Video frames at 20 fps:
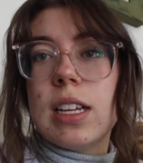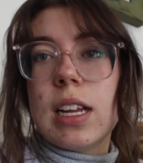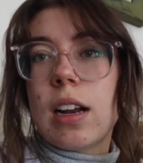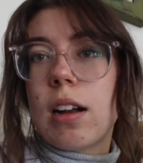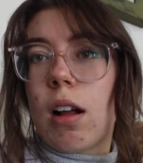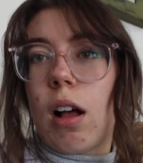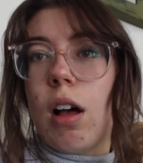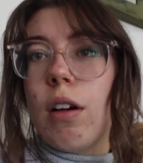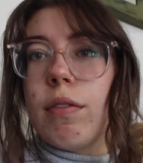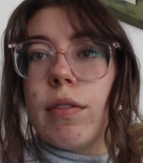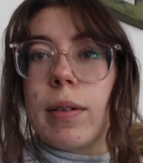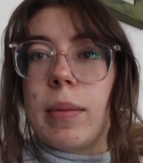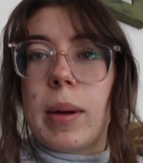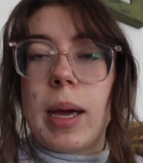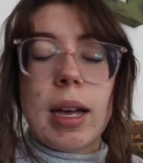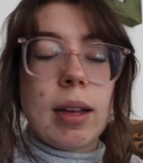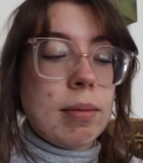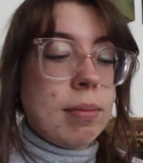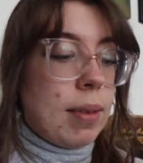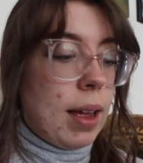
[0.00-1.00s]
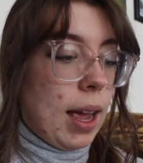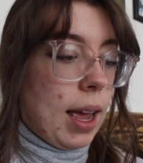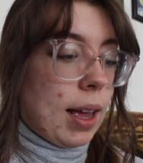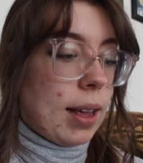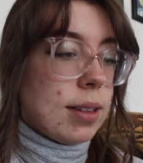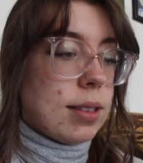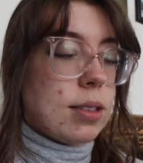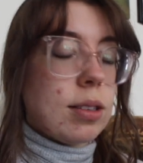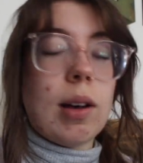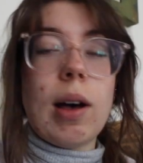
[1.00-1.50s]
did it all for me.
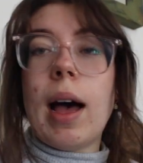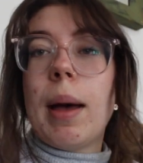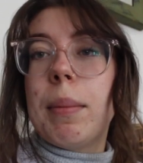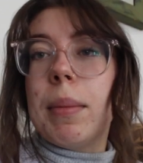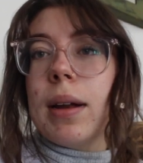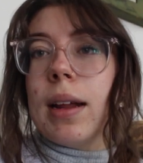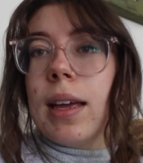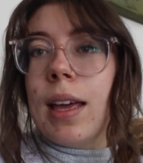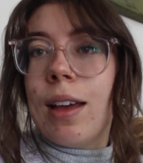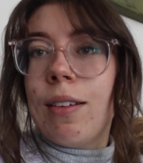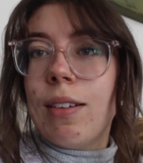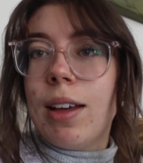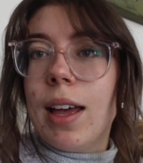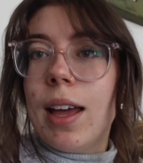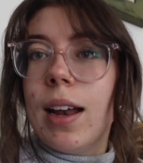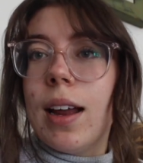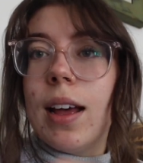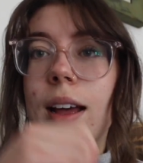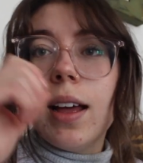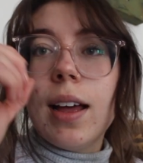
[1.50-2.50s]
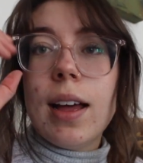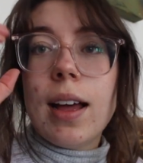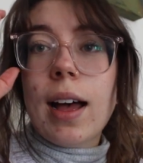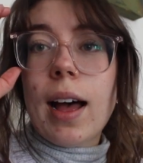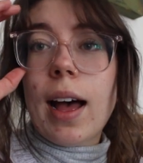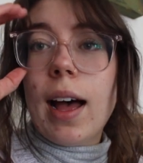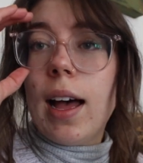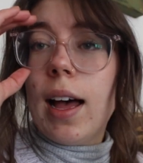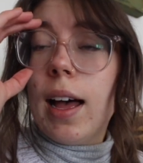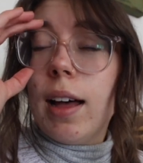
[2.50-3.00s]
And so I'm gonna give it
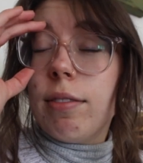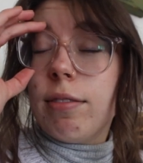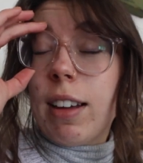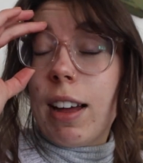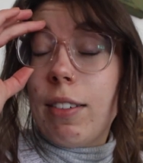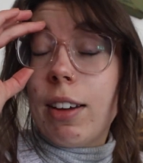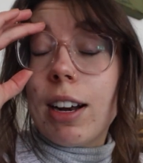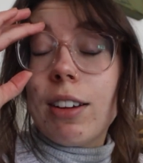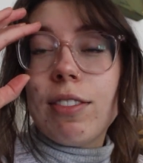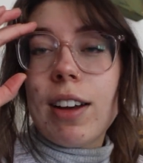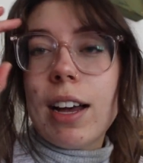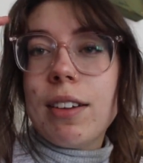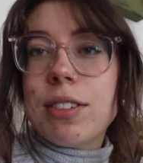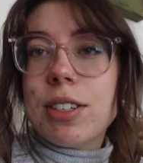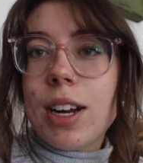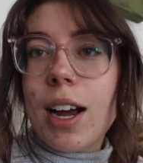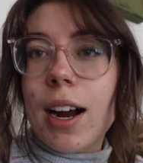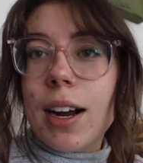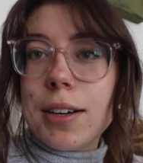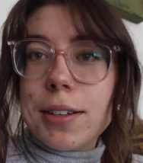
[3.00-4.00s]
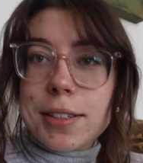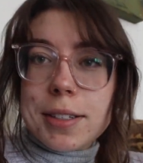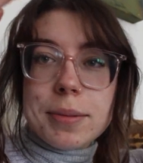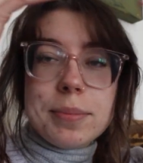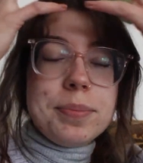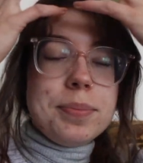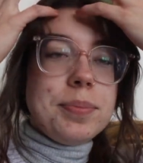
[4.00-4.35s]
5 out of 5 stars.